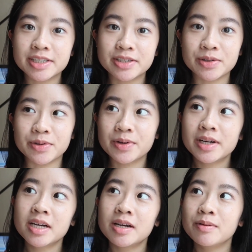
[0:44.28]
so
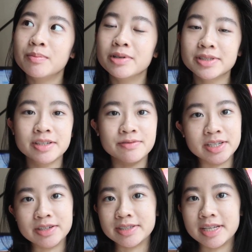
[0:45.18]
most of the
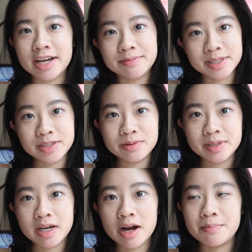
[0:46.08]
videos that I've been
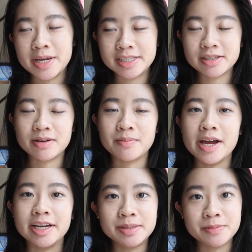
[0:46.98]
doing are based on my
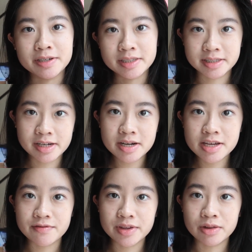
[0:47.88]
experience there,
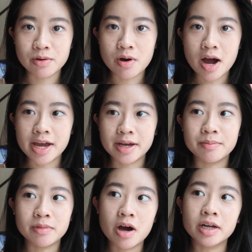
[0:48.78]
even though I
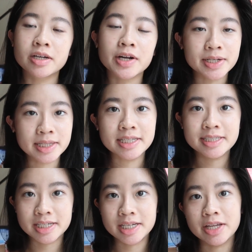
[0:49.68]
am not currently
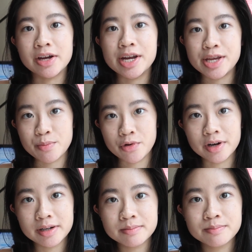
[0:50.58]
staying there
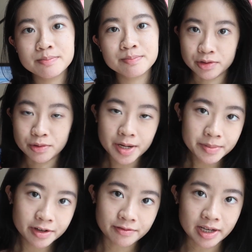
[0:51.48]
anymore. So don't mind me
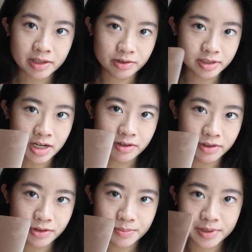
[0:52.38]
if I look down a
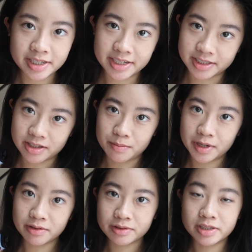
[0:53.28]
little bit because all
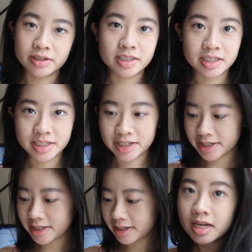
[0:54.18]
my notes are in
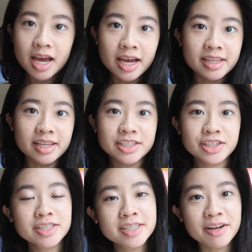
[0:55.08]
here, and let's
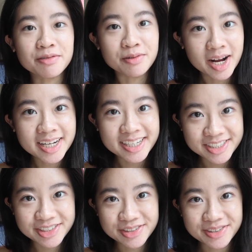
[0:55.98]
just get right
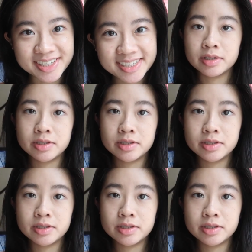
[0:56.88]
into it. The